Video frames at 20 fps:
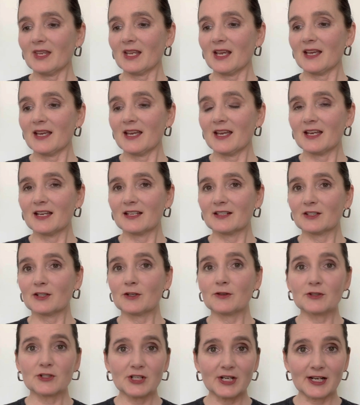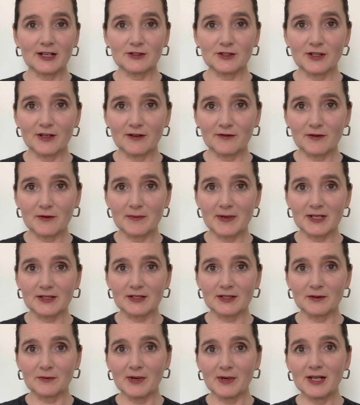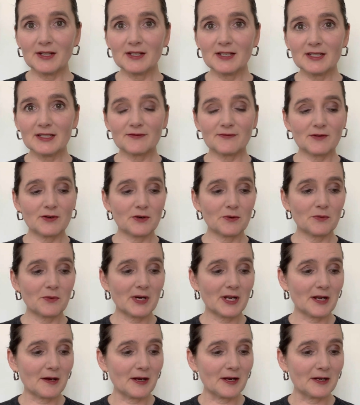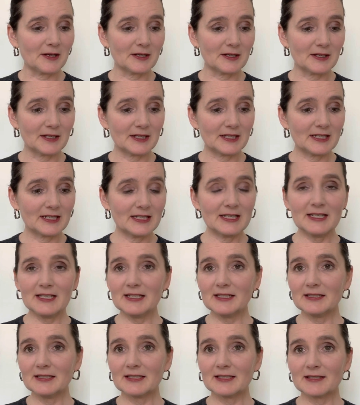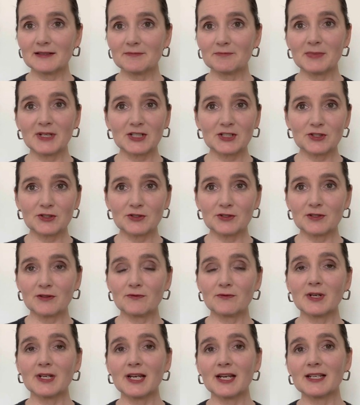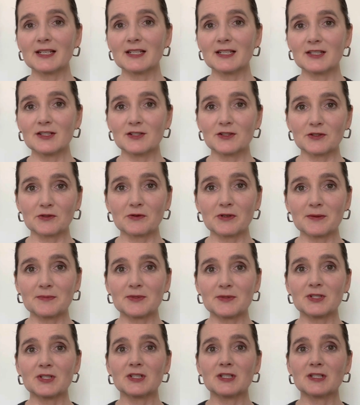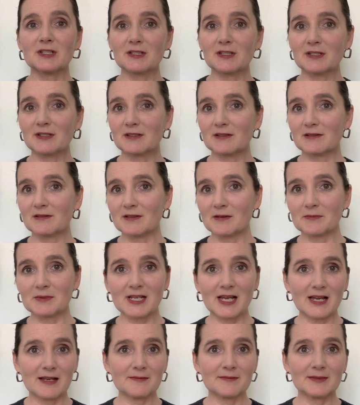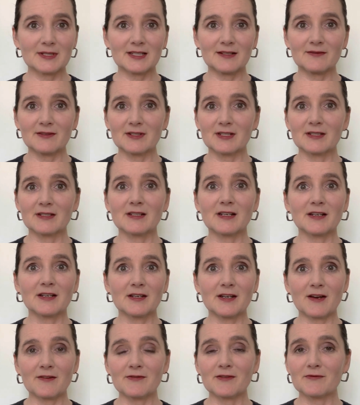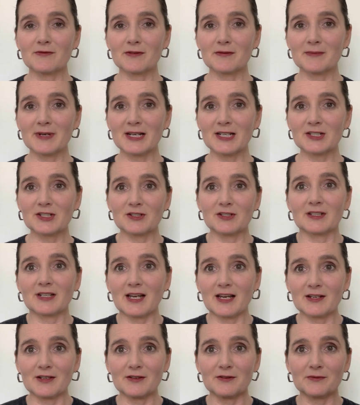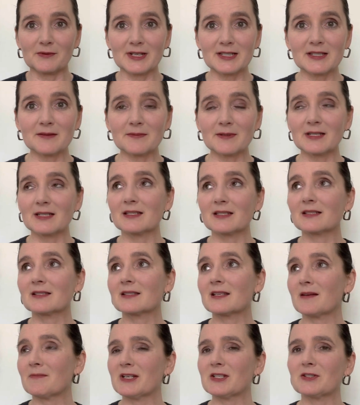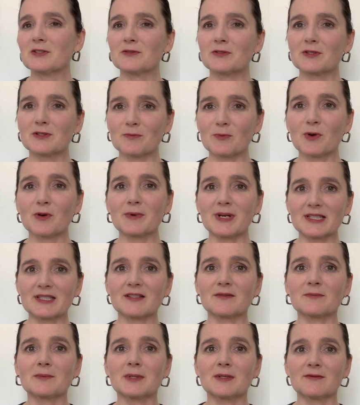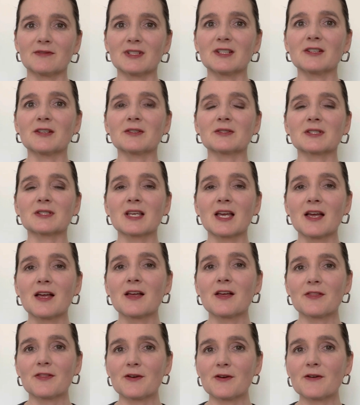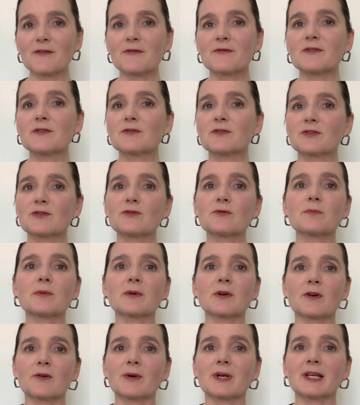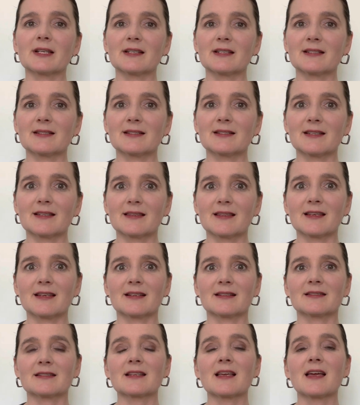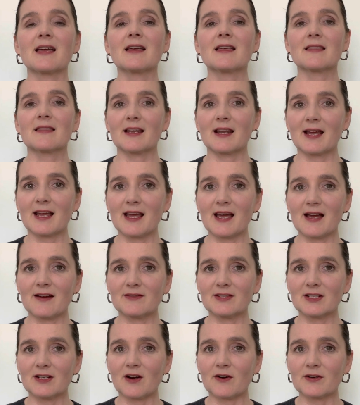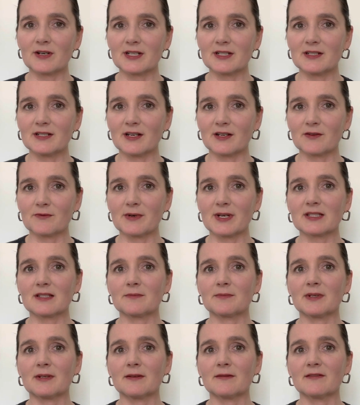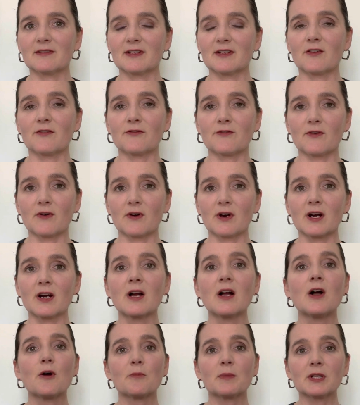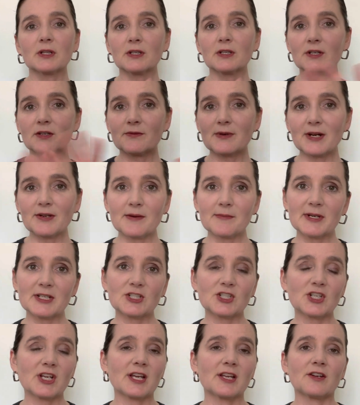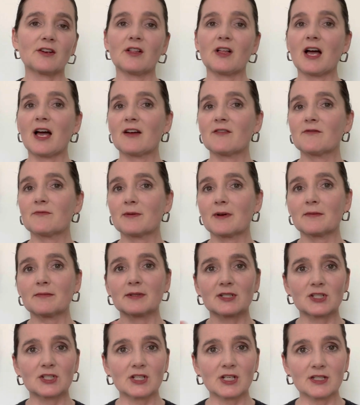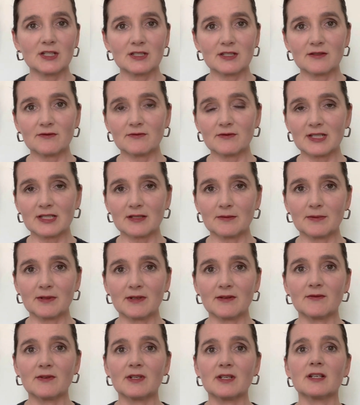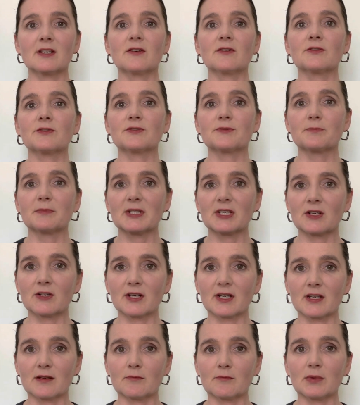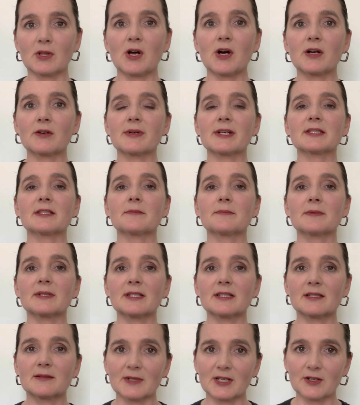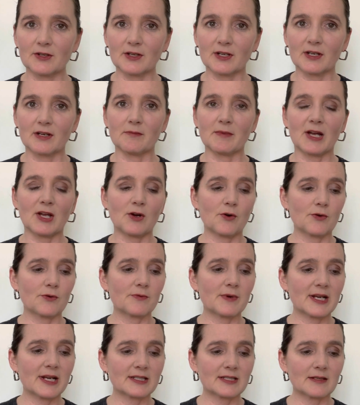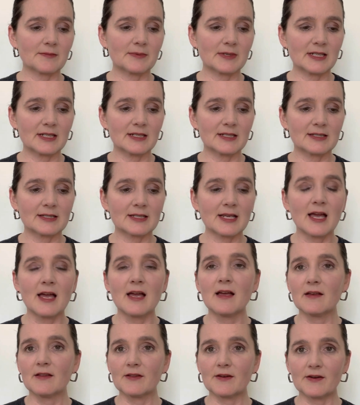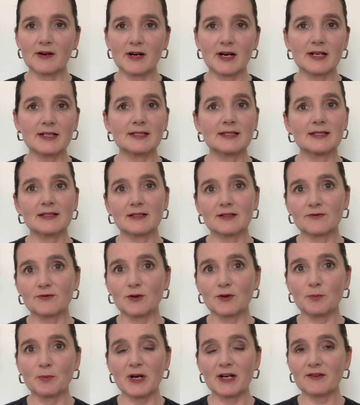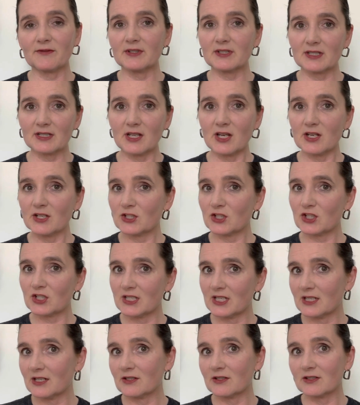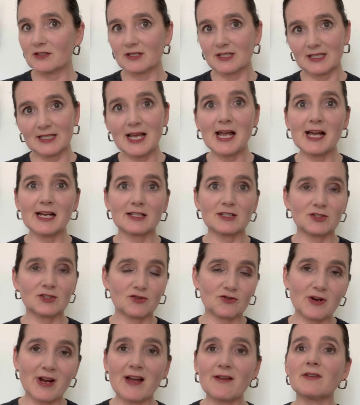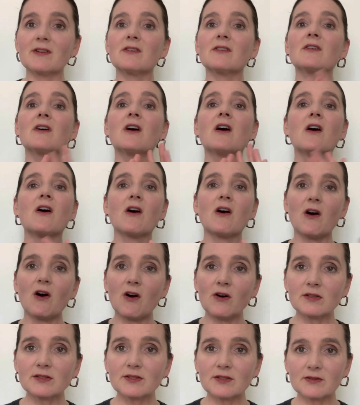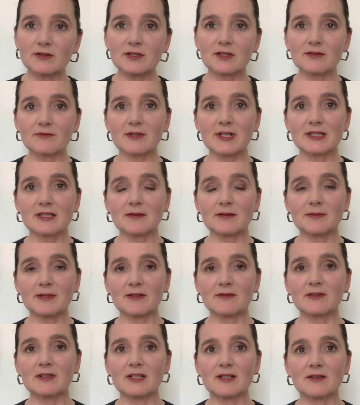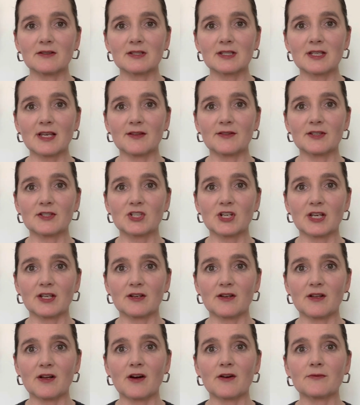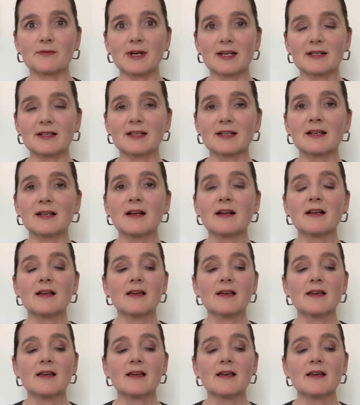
And go check out Jennifer Parsley Wellness for what I eat, pictures of what I eat, descriptions, sometimes even enough information, kind of recipes. I might do some more recipe videos. There are a few super quick and easy things that I haven't already done a recipe video for, but look around on my channel. I've published tons of recipe videos, me cooking blog recipes, me cooking my own recipes. There are ideas for breakfast, lunch, dinner, snacks, travel, all sorts of recipe videos on the channel already.